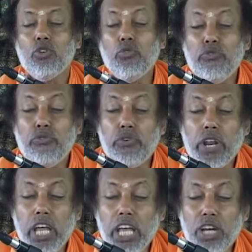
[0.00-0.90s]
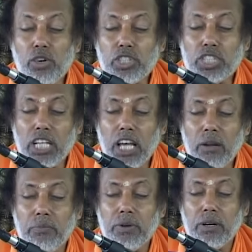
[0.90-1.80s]
to free
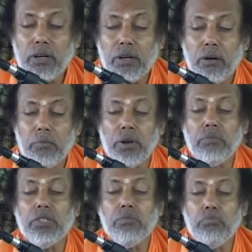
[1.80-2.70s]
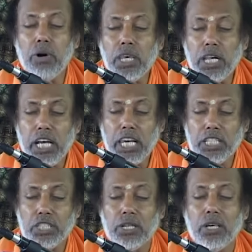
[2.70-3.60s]
yourself from the
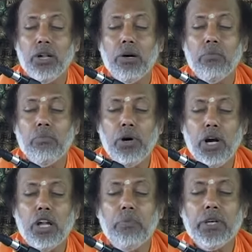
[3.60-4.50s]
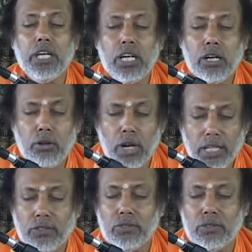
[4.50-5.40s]
bondage born of
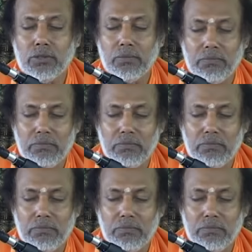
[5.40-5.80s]
ignorance.